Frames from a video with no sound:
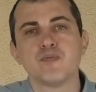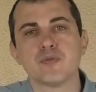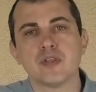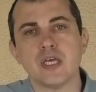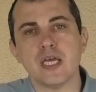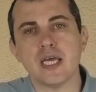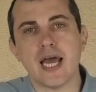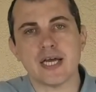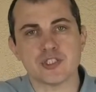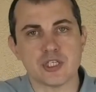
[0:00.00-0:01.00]
the
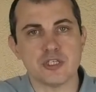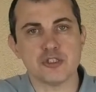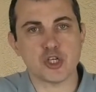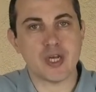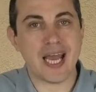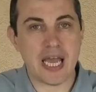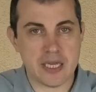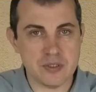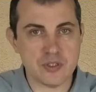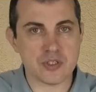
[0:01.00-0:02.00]
execution
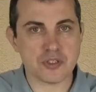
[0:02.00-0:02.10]
ends